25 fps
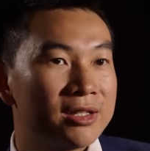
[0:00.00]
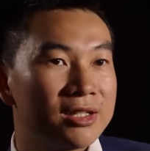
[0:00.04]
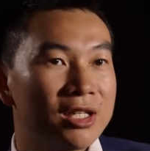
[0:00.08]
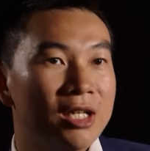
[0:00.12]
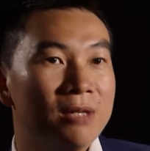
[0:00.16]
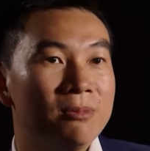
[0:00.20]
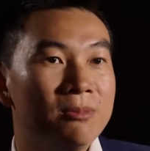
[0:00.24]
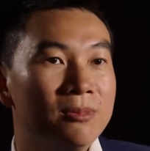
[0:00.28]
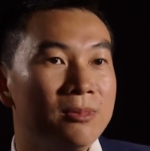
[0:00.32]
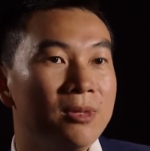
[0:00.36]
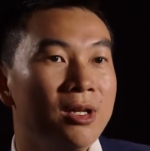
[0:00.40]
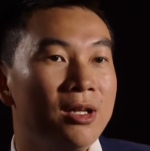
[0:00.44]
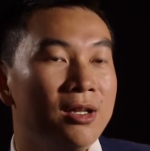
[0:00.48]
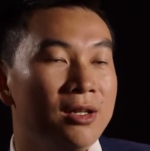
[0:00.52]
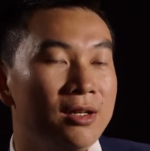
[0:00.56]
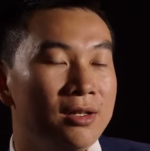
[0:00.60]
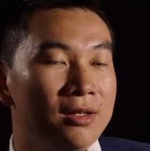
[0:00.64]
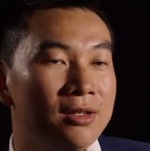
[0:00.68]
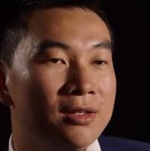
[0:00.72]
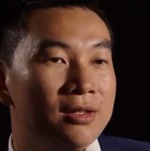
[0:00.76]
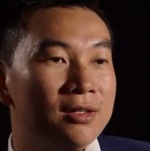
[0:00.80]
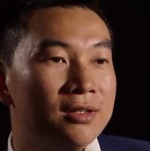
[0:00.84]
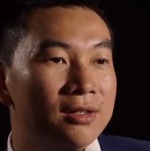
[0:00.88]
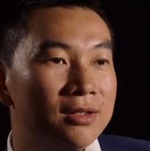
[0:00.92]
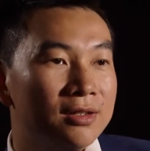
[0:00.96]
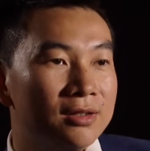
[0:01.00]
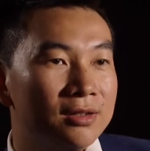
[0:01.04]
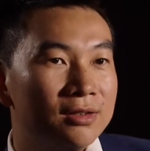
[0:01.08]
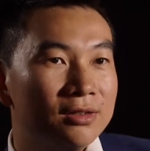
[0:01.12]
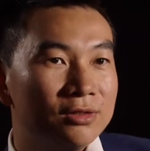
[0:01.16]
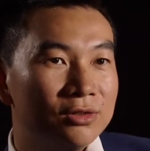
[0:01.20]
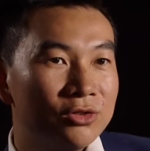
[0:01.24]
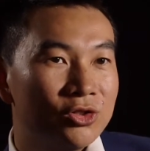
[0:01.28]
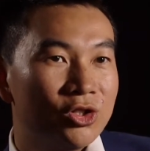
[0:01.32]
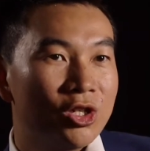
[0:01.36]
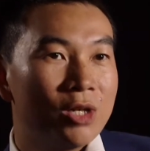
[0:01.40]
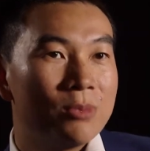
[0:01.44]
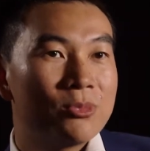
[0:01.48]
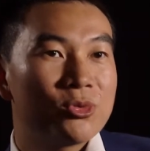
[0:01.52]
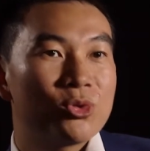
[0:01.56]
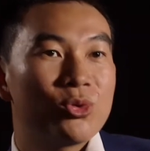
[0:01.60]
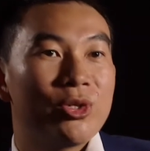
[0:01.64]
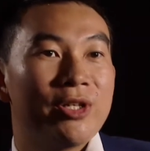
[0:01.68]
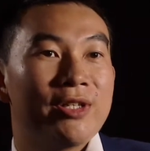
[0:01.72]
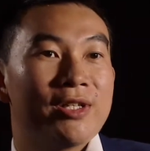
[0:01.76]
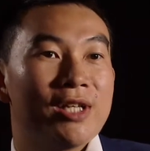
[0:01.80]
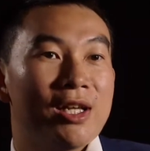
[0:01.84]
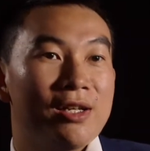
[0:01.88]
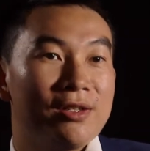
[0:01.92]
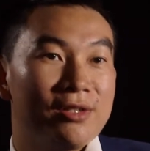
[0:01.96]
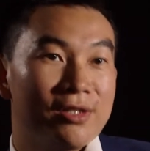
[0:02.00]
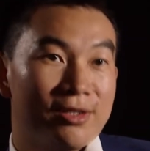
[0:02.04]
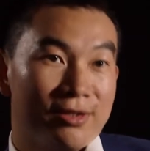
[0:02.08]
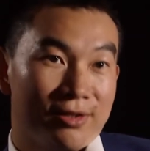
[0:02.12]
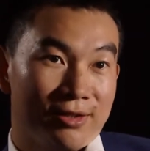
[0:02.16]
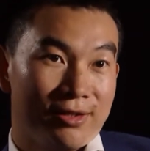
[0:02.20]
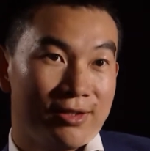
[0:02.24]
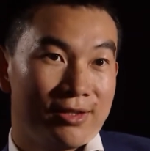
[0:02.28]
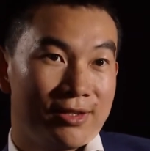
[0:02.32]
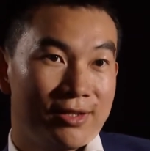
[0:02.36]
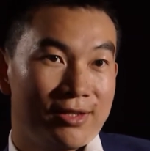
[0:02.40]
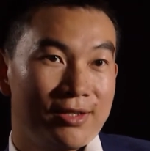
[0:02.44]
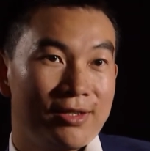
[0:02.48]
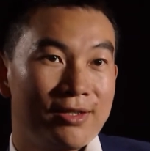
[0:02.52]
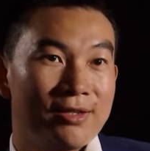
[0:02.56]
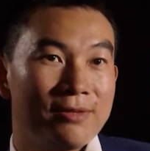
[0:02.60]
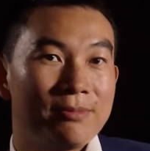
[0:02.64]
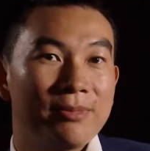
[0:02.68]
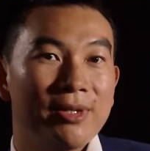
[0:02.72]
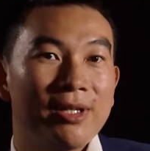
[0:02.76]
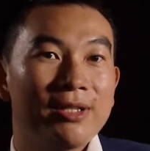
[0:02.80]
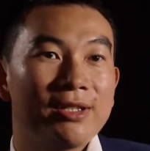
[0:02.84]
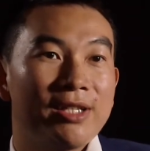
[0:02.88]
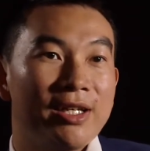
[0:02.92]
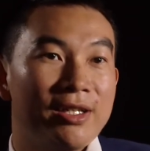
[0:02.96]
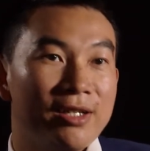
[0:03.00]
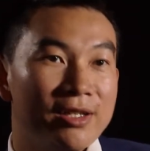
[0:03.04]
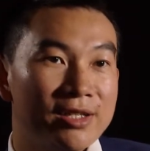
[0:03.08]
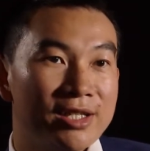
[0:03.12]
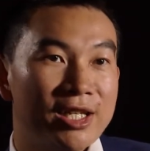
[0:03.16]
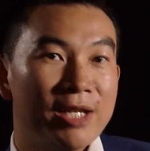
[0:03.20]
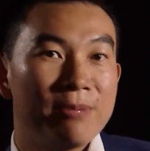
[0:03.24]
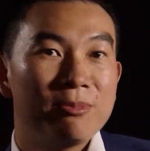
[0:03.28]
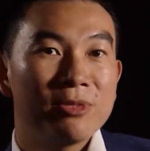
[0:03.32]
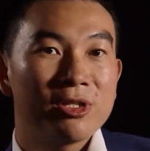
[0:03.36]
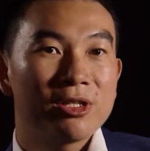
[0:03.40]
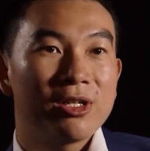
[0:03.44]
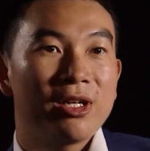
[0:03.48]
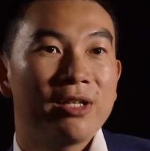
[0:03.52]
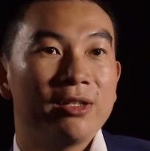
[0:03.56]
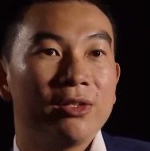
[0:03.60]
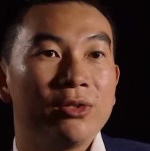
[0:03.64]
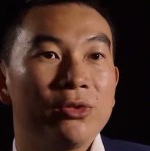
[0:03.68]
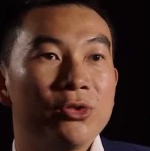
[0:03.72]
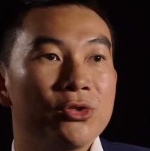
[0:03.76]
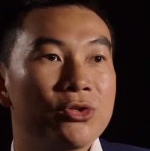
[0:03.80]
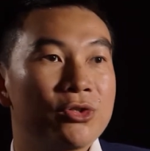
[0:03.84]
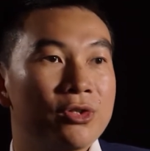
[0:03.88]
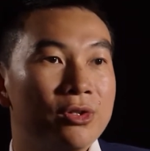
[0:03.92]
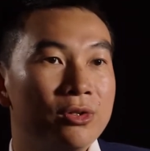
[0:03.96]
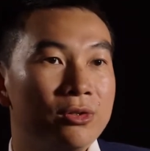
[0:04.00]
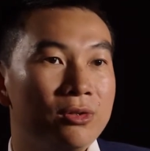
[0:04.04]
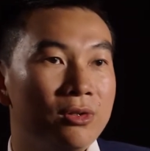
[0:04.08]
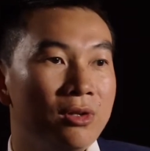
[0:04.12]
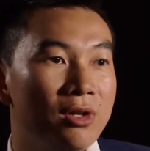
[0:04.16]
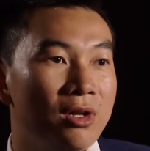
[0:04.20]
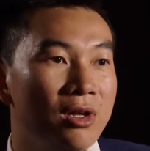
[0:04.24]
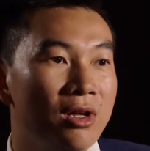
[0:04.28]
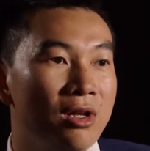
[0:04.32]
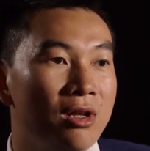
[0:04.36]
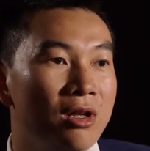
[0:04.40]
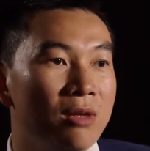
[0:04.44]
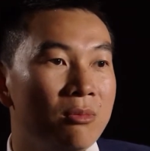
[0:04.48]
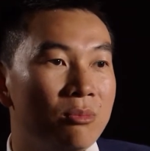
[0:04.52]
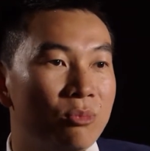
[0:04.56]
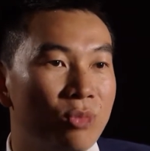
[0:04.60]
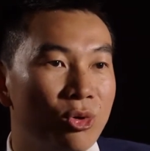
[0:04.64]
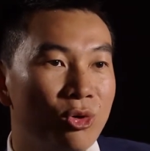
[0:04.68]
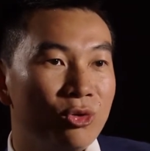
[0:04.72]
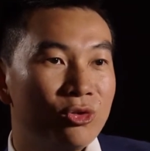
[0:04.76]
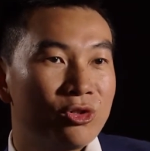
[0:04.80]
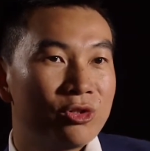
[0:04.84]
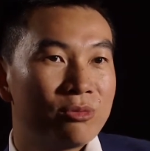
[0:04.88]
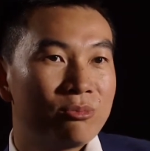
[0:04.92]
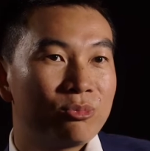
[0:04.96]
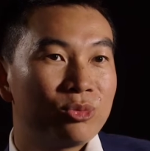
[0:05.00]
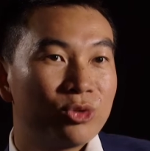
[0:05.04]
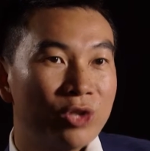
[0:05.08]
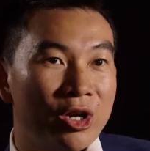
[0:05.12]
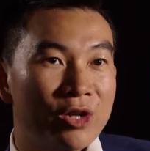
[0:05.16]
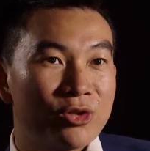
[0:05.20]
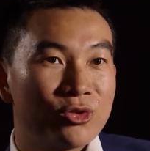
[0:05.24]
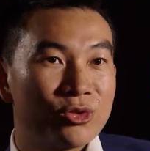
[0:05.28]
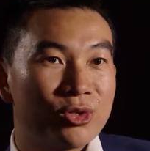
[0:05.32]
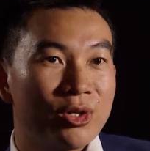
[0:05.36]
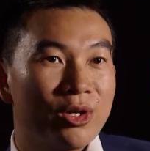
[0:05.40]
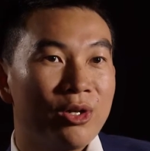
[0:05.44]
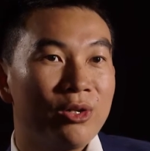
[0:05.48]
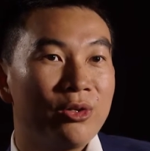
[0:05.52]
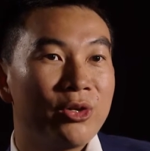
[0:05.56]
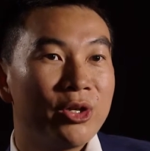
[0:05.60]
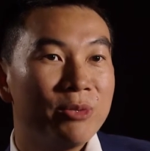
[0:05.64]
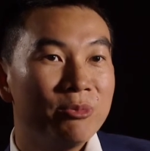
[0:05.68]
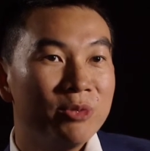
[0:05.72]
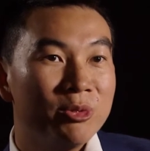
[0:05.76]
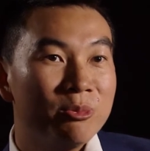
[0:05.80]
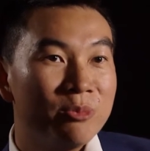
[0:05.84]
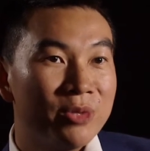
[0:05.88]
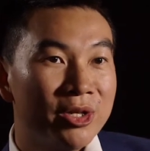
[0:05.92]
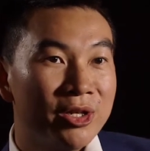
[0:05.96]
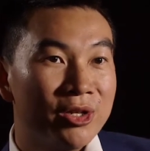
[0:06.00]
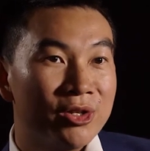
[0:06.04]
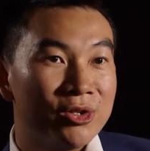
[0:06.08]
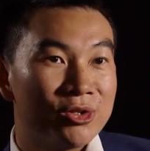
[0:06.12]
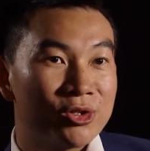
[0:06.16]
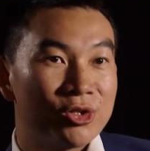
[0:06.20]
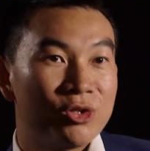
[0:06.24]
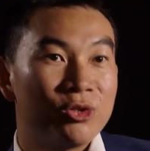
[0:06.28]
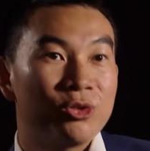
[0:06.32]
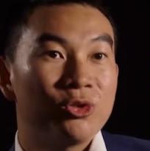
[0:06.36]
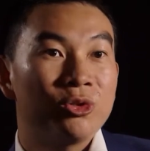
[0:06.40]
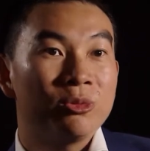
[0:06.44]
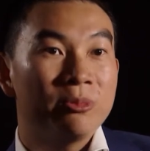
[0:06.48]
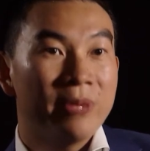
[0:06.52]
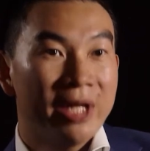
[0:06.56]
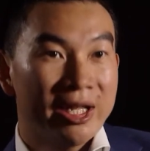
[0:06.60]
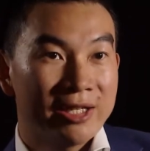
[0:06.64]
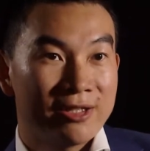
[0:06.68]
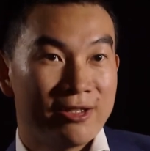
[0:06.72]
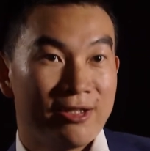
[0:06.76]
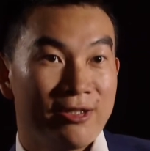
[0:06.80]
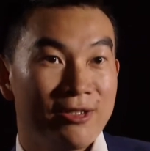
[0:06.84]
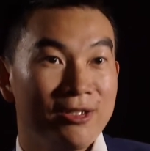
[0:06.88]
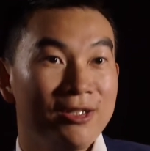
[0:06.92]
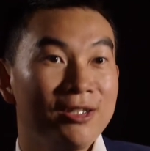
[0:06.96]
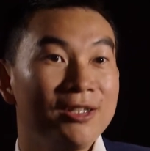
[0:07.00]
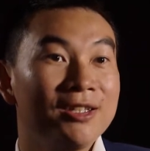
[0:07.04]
some jobs redundant, but in the same time also put pressure on human beings to do better.